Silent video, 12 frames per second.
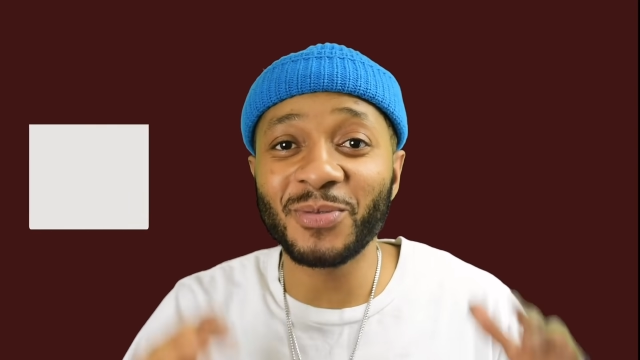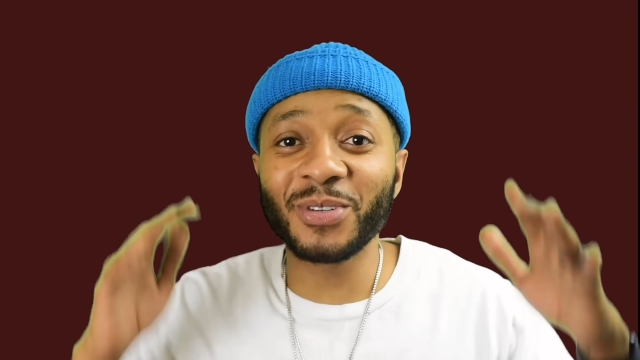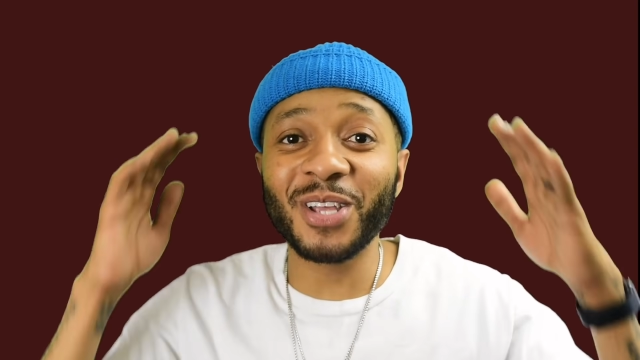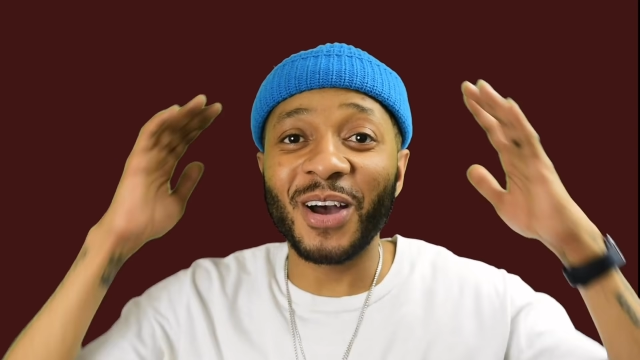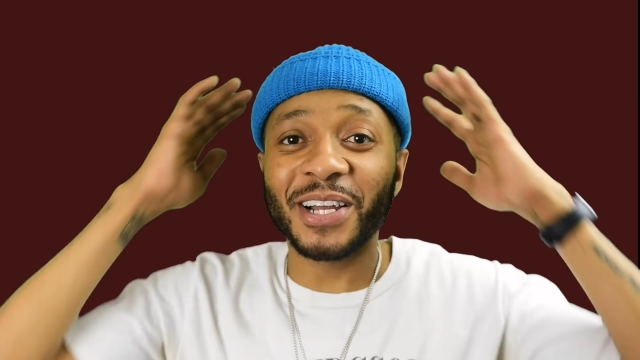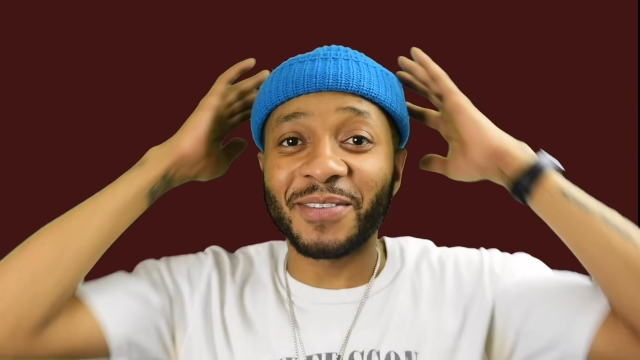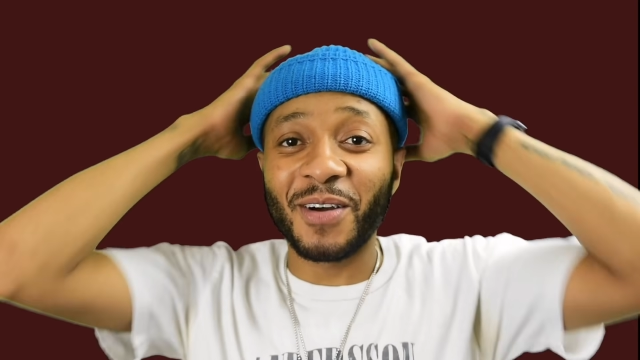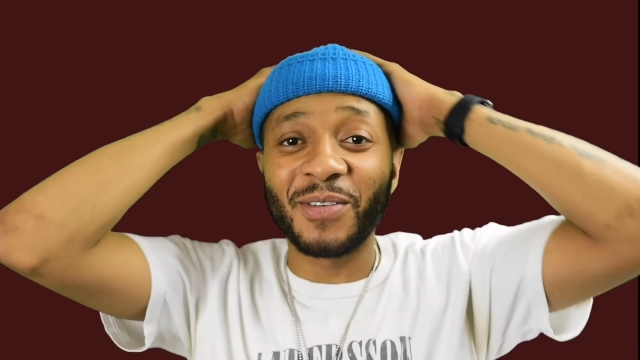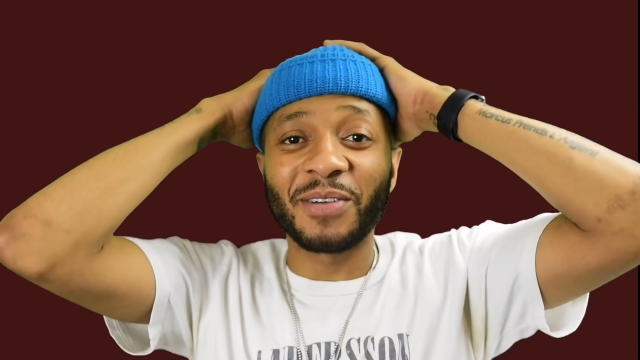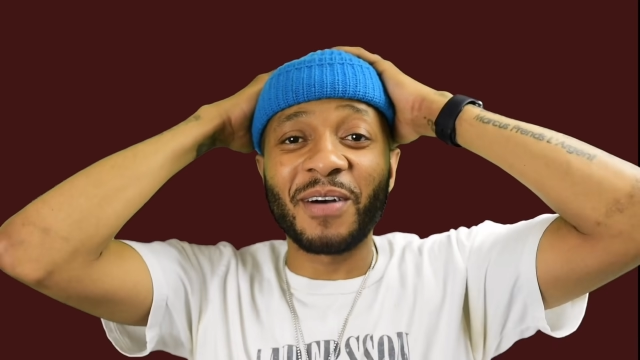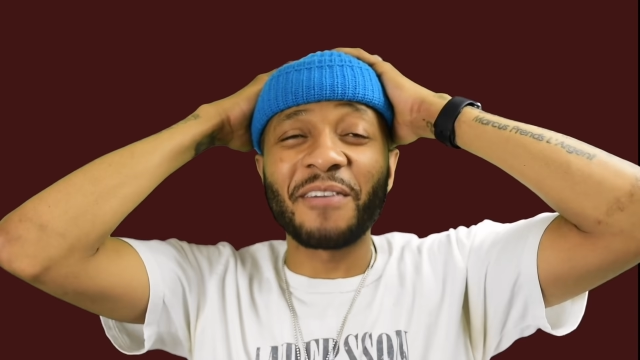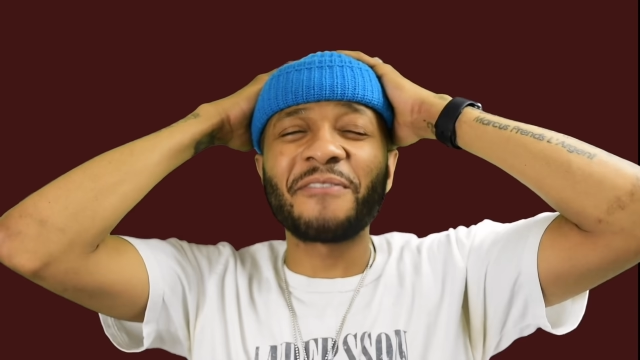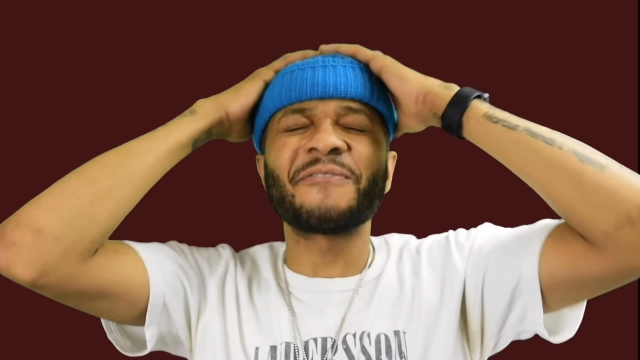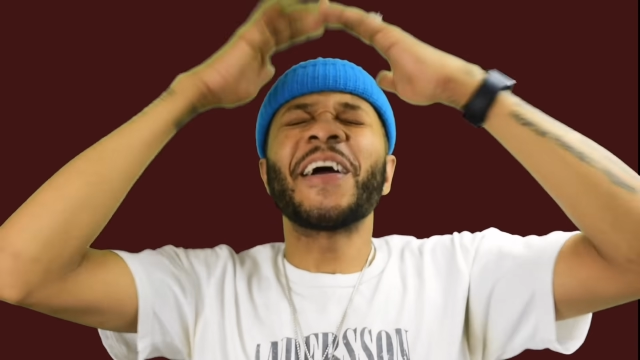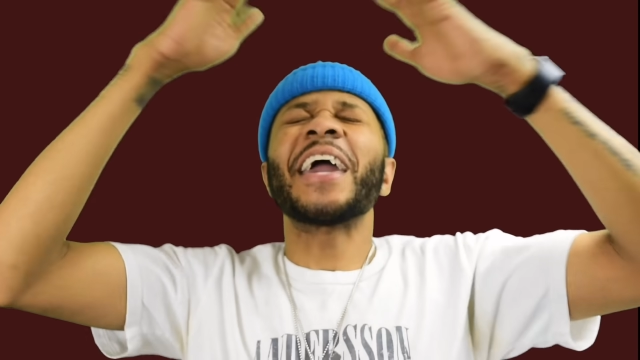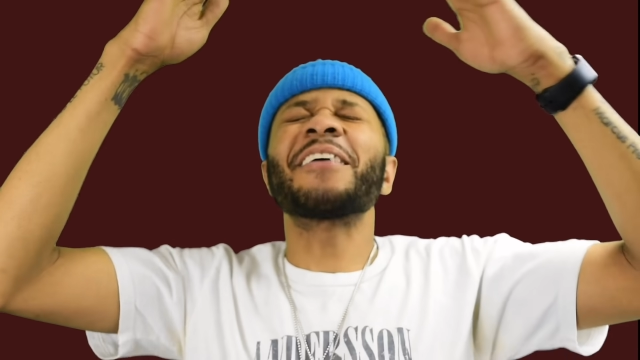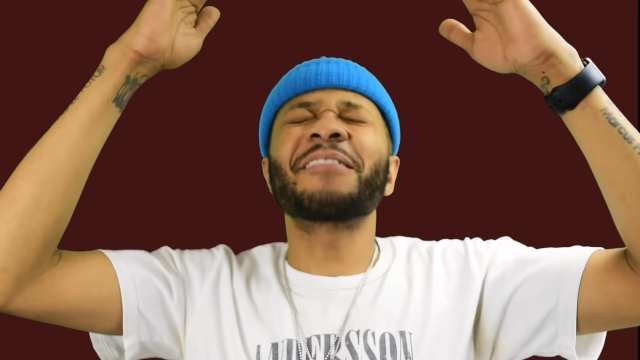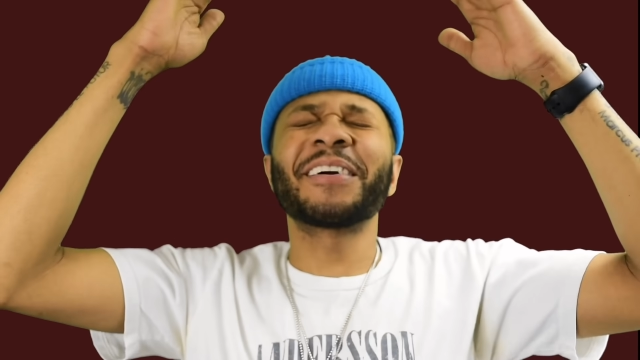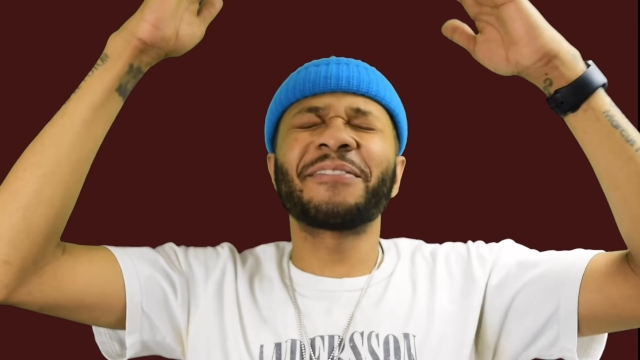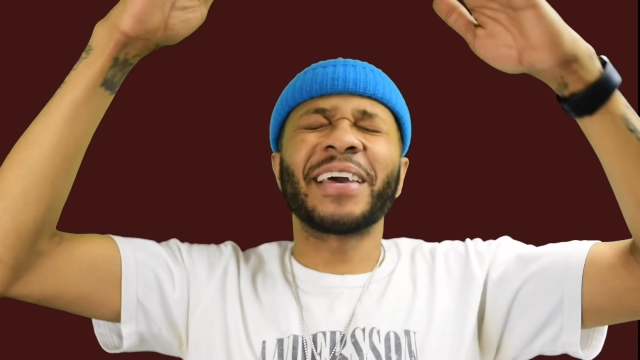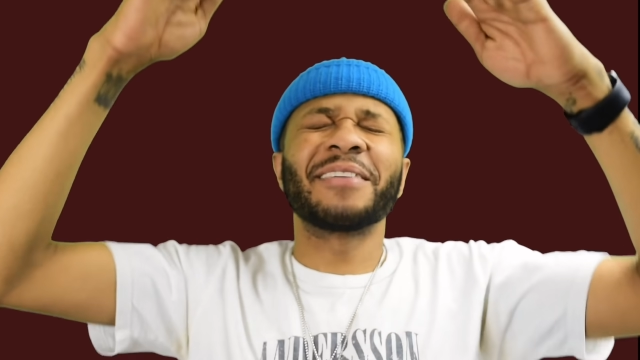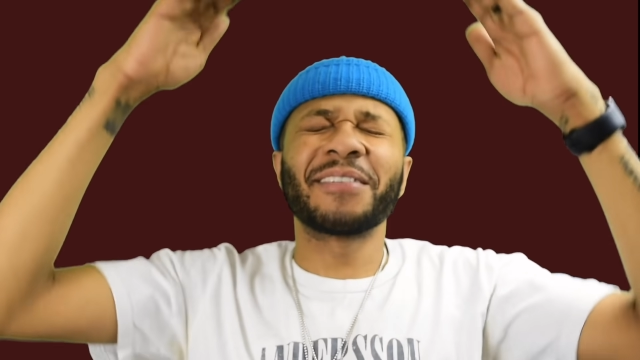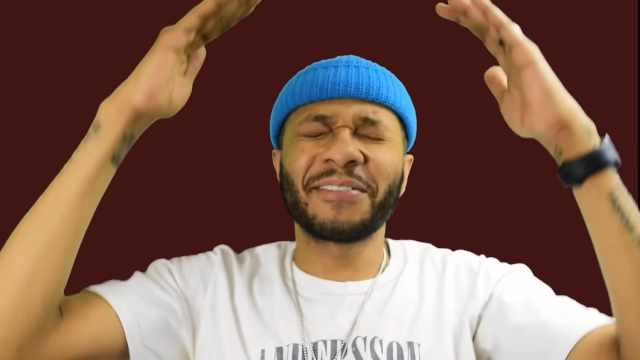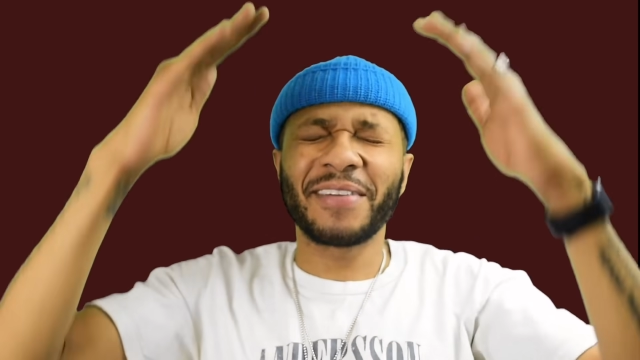We're talking about one of my
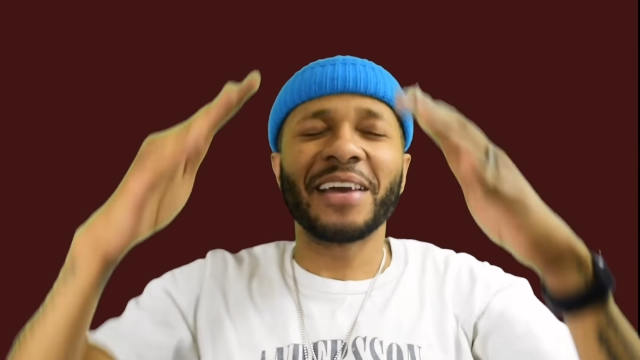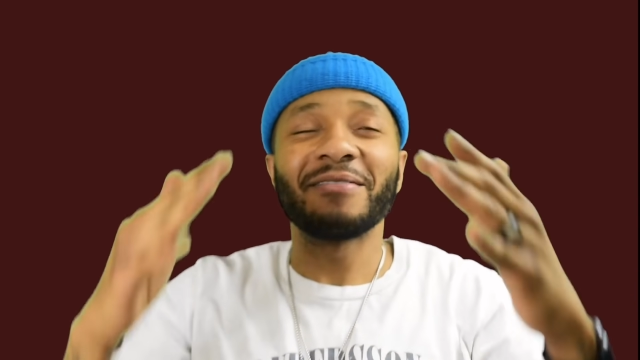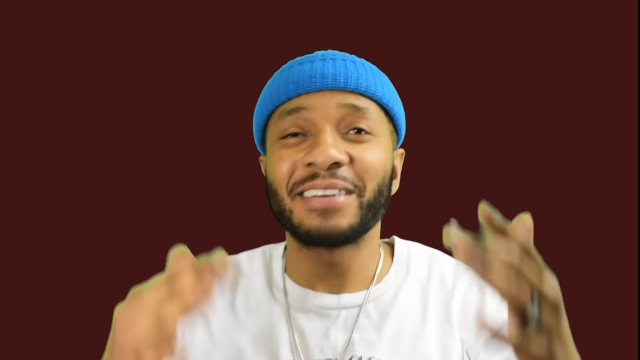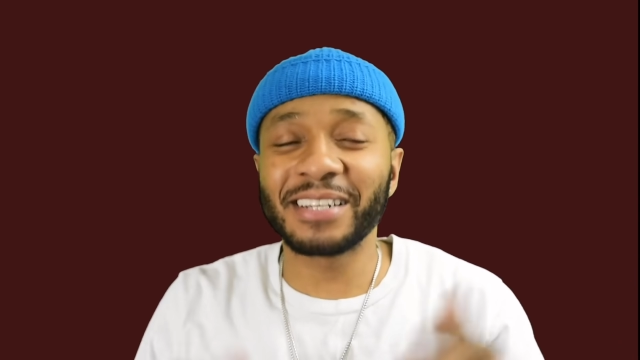favorite